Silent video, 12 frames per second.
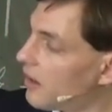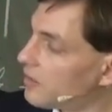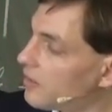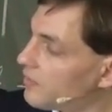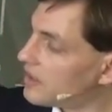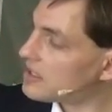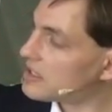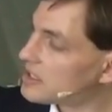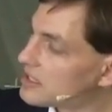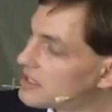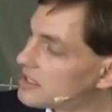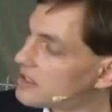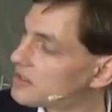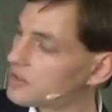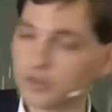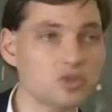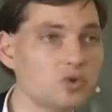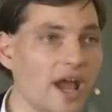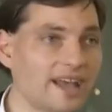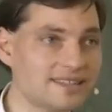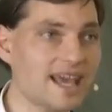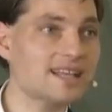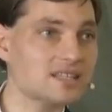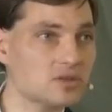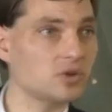out of this uxx